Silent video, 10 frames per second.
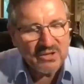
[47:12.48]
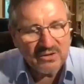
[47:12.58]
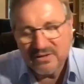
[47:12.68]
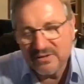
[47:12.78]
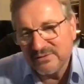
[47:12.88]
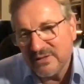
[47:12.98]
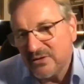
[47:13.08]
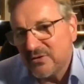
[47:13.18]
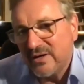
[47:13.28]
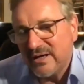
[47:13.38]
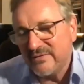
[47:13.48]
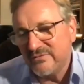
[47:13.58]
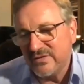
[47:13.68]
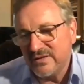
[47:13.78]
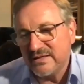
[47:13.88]
Cardy, leader
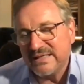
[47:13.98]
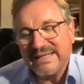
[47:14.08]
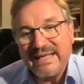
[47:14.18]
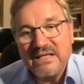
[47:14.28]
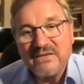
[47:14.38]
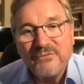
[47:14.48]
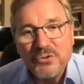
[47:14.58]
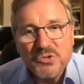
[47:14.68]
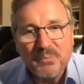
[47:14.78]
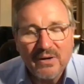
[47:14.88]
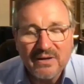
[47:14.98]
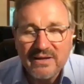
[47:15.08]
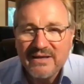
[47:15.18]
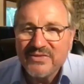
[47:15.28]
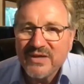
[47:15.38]
of the Canadian Future Party.
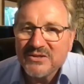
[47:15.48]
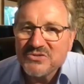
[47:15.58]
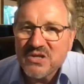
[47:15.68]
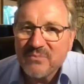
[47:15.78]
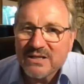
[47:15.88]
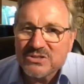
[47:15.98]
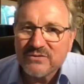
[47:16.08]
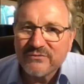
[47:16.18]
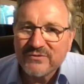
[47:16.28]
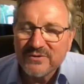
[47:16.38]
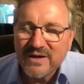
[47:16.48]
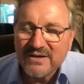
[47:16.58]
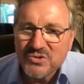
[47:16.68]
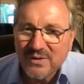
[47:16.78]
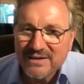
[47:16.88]
Thank you so much for uh,
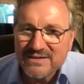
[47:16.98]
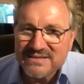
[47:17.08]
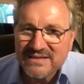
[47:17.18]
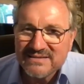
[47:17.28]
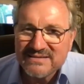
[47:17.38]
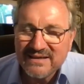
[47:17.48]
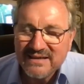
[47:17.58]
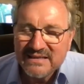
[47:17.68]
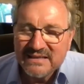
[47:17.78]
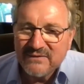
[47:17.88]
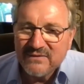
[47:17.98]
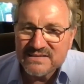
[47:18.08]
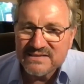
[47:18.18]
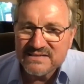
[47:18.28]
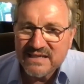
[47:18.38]
joining us and uh, giving
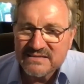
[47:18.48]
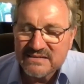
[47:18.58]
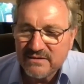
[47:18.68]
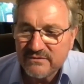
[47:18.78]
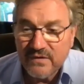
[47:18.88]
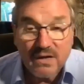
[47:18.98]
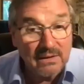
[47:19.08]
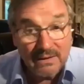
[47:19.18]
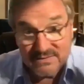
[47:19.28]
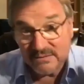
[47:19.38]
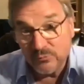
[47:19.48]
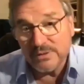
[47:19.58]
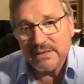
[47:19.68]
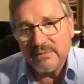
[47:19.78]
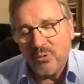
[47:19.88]
us a sense of uh, some
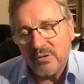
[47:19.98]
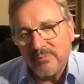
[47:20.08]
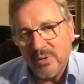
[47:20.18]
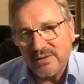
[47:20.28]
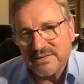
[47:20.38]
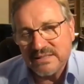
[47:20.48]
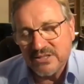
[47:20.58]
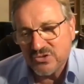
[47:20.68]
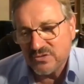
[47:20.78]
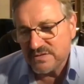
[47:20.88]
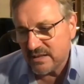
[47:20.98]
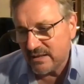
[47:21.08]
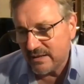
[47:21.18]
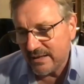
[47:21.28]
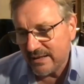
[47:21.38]
really important policy issues
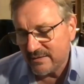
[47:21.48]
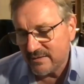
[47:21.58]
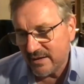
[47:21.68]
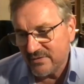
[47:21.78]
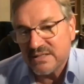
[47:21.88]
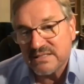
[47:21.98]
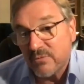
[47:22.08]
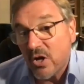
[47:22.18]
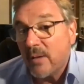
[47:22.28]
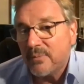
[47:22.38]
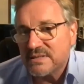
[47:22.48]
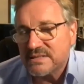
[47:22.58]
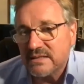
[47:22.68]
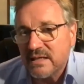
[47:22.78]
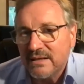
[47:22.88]
uh, and uh, I think some
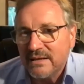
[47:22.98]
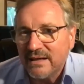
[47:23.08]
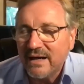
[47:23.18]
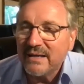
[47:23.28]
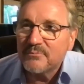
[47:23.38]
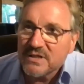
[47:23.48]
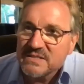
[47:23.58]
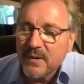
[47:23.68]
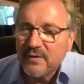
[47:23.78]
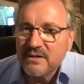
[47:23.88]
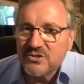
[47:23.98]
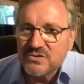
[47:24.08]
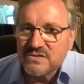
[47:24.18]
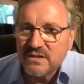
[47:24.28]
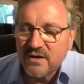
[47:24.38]
competency uh, and prosperity
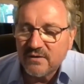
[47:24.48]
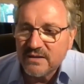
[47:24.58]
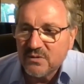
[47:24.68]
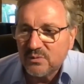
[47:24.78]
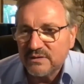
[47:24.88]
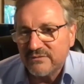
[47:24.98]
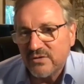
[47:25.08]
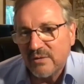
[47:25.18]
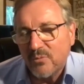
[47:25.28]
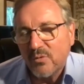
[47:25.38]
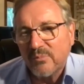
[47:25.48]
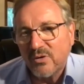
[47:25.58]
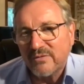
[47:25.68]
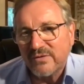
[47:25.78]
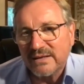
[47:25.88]
issues that are equally, if not more
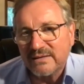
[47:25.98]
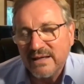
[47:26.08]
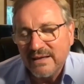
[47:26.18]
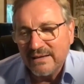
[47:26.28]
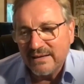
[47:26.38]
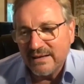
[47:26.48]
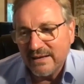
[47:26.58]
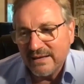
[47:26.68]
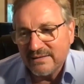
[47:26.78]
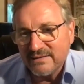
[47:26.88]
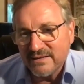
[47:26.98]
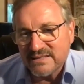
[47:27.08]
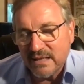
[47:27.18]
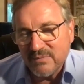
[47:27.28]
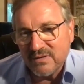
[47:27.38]
important, frankly, and the
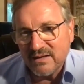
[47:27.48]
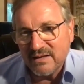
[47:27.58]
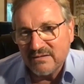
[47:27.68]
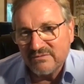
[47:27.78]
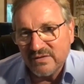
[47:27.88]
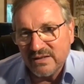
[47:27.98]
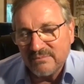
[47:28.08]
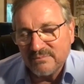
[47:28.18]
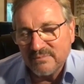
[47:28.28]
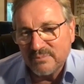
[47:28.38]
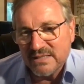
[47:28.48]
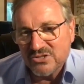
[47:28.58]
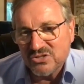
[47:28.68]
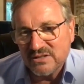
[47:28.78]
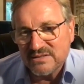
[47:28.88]
excitement of
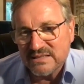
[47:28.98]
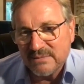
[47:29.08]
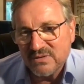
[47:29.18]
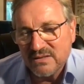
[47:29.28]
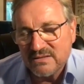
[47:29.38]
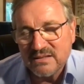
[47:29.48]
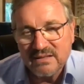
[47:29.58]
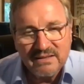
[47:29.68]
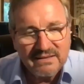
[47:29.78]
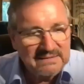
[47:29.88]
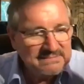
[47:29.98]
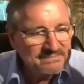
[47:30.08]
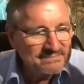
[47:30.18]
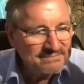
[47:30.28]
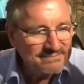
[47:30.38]
potentially something to
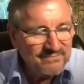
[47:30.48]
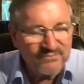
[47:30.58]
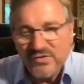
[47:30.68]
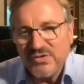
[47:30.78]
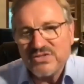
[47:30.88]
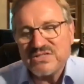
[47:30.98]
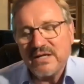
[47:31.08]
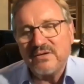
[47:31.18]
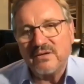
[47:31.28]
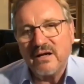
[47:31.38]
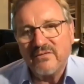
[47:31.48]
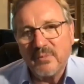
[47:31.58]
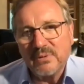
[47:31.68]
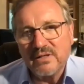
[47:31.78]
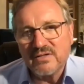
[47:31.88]
fill the center of our
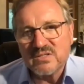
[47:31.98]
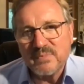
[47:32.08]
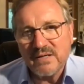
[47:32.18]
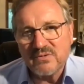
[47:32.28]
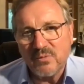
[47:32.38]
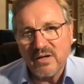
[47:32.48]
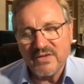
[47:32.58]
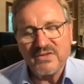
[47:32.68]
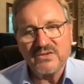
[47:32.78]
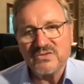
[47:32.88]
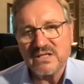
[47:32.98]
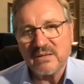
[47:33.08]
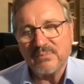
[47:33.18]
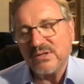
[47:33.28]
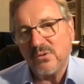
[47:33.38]
political spectrum where I think there's a
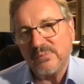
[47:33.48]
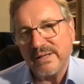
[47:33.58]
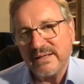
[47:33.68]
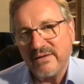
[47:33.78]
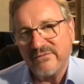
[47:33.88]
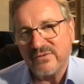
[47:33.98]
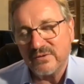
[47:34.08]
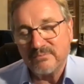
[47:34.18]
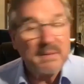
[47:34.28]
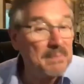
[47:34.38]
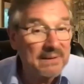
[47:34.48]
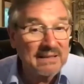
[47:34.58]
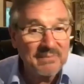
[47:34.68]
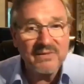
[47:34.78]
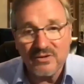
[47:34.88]
complete hole right now for people
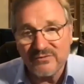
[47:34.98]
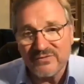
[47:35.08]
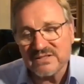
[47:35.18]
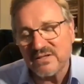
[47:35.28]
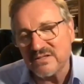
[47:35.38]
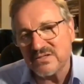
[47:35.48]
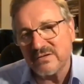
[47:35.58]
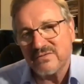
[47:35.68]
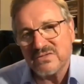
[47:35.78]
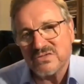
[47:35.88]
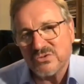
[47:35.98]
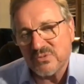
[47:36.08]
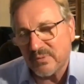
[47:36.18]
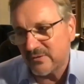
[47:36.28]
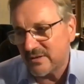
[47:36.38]
like me that are fiscal conservatives and
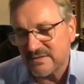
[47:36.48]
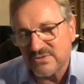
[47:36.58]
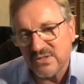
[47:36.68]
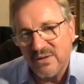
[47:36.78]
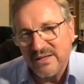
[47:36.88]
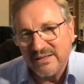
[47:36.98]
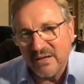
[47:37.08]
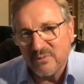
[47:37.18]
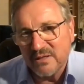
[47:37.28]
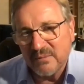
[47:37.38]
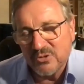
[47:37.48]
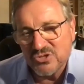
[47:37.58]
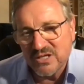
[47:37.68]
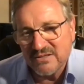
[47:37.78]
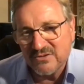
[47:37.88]
social progressives. So I really
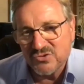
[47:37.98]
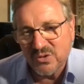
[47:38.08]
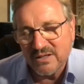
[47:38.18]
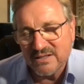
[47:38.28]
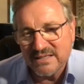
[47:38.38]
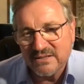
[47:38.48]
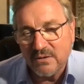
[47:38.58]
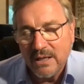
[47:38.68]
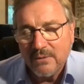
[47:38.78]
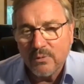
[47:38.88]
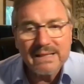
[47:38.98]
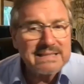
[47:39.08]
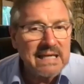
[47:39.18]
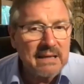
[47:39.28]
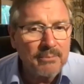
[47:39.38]
appreciate you joining us. Thank you. We're going to
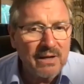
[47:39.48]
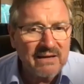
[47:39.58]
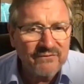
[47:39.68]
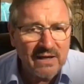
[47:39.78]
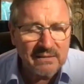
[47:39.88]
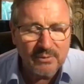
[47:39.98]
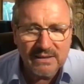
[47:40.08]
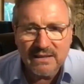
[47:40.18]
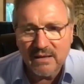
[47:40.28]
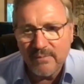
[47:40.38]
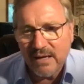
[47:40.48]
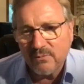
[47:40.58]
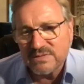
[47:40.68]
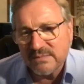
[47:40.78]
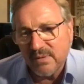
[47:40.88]
take a break, a final break, and come
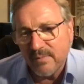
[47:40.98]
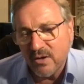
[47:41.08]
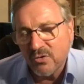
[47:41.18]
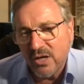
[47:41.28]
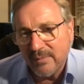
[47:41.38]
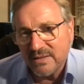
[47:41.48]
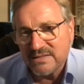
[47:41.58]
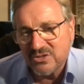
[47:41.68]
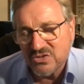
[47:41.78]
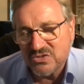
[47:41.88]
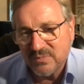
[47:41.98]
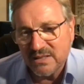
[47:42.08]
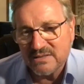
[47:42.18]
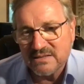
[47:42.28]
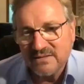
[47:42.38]
back with some of my own comments in just two
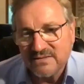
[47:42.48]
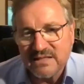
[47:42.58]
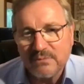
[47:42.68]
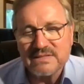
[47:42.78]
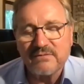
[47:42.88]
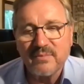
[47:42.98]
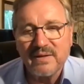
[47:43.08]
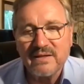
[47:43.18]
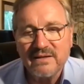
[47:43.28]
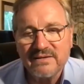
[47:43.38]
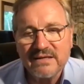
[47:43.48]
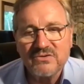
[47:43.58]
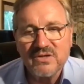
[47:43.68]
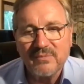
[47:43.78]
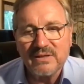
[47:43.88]
minutes. Stay with us, everybody. Thank
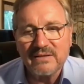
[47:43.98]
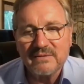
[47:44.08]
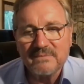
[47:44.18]
you, Dominic.